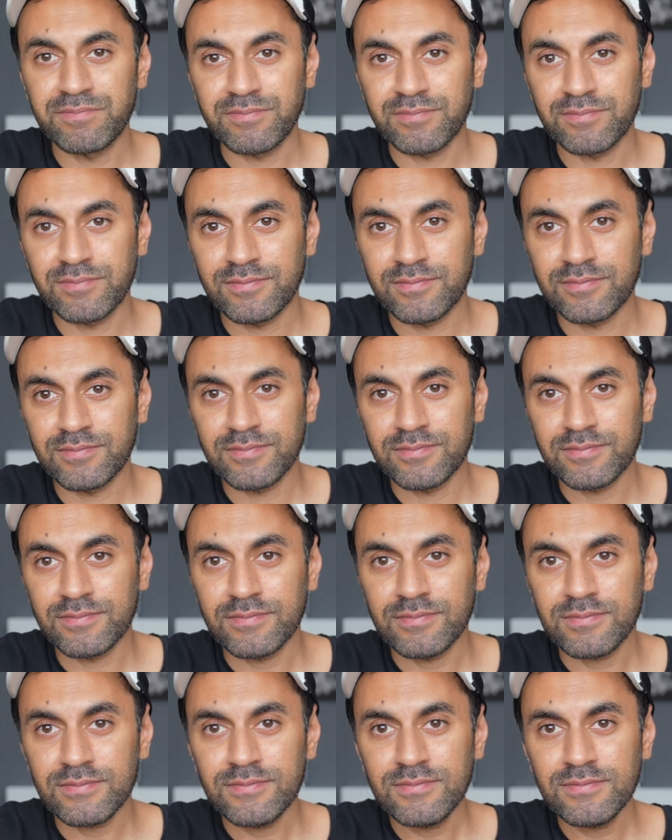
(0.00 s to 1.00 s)

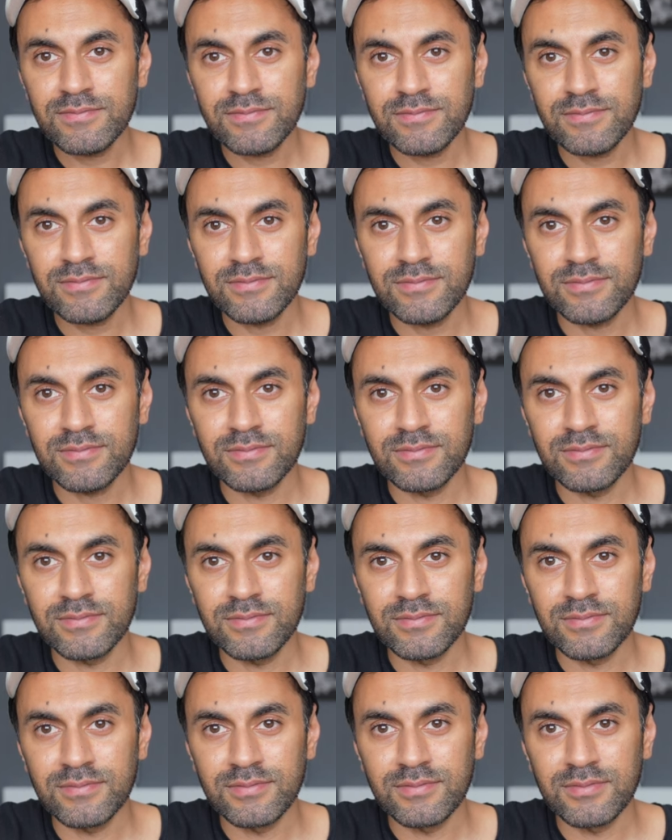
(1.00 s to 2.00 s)

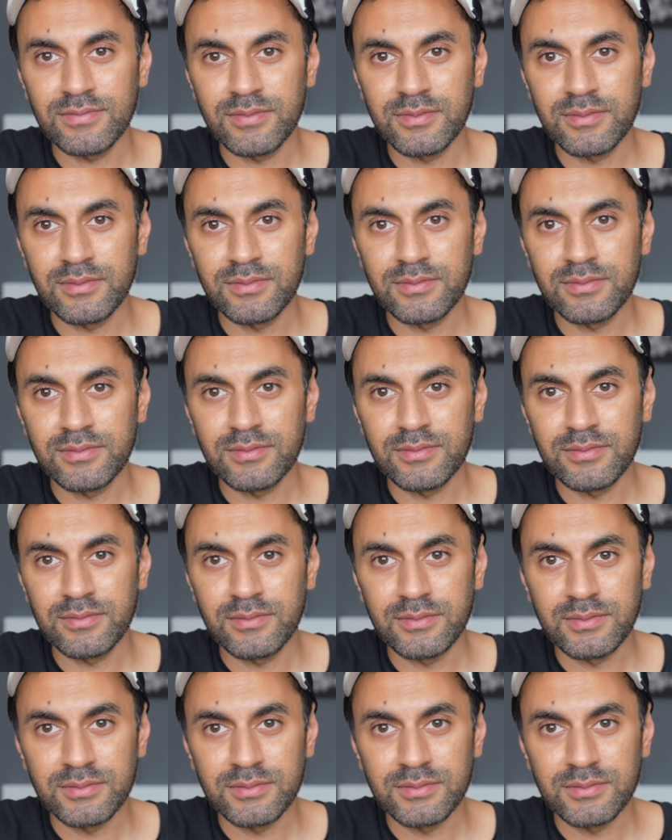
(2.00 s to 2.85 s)
No one is speaking in this clip.